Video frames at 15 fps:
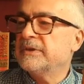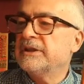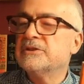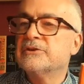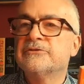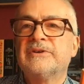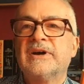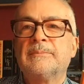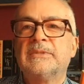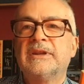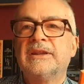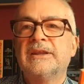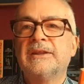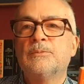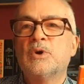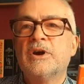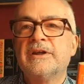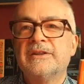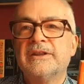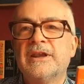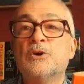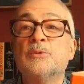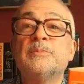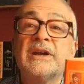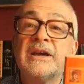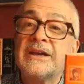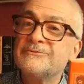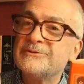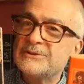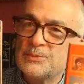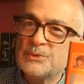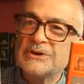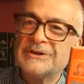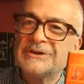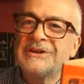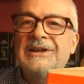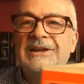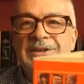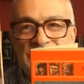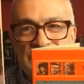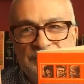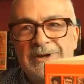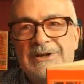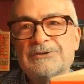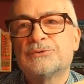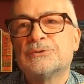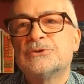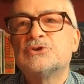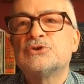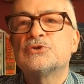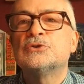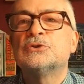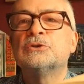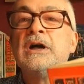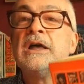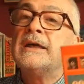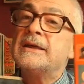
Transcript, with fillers: in the family where the au pair is working in Stranger on the Shore,